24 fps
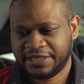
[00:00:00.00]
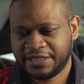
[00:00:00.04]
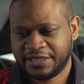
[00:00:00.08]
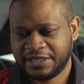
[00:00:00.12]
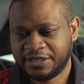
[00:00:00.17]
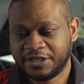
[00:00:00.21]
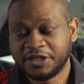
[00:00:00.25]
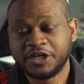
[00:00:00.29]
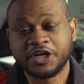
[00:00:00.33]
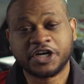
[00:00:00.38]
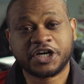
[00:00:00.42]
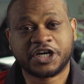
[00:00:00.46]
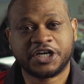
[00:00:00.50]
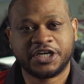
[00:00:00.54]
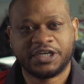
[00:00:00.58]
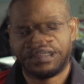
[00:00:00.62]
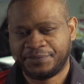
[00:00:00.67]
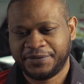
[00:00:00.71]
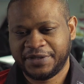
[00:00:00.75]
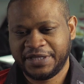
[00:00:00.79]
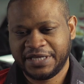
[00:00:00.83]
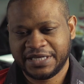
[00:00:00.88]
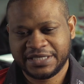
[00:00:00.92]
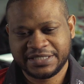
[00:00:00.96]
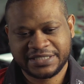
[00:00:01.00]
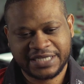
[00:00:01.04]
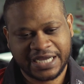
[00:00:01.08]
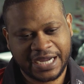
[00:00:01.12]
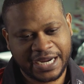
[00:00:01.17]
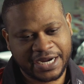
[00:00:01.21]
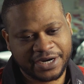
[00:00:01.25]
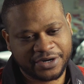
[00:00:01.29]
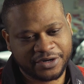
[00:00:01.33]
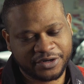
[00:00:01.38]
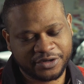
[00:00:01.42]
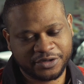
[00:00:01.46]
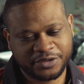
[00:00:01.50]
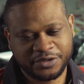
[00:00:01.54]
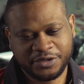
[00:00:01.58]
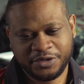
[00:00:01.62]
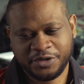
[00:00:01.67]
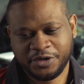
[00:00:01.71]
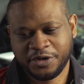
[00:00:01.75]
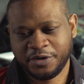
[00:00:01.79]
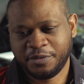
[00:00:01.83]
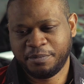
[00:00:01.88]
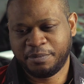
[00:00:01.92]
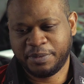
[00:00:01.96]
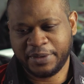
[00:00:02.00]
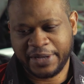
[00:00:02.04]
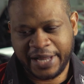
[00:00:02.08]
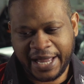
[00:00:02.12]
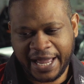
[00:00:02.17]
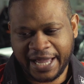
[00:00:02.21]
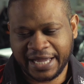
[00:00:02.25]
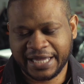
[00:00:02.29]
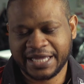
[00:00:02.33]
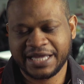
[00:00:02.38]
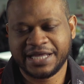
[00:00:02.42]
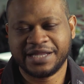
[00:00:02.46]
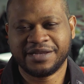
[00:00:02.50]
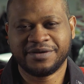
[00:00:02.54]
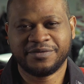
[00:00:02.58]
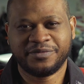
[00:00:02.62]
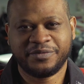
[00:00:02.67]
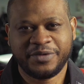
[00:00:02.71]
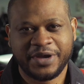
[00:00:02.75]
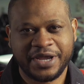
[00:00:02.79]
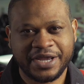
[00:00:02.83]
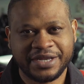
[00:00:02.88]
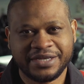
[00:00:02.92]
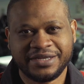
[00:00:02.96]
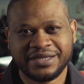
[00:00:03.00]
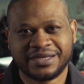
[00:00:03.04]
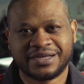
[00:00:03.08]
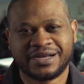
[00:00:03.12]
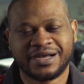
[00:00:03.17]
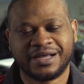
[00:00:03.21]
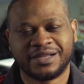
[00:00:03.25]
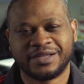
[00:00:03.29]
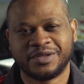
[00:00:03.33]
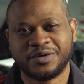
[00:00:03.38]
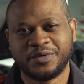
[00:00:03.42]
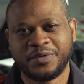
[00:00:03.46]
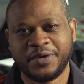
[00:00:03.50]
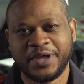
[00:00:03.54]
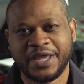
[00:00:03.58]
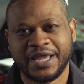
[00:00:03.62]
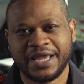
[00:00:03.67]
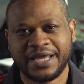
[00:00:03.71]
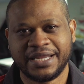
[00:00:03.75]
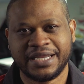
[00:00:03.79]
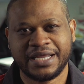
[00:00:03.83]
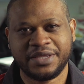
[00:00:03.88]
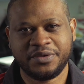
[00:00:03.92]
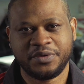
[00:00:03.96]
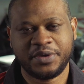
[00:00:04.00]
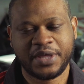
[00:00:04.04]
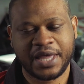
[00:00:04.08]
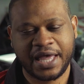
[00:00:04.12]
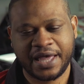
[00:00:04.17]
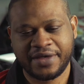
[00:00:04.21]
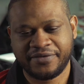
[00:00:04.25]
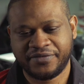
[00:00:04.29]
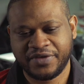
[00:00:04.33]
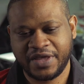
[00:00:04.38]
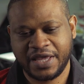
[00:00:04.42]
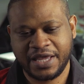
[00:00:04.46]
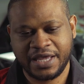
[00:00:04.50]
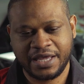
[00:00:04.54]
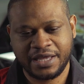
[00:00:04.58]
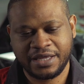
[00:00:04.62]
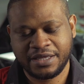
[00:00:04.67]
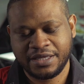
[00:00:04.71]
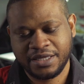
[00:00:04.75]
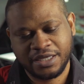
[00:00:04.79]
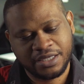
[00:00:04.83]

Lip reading: look, the entire black and red colorway, and then you have a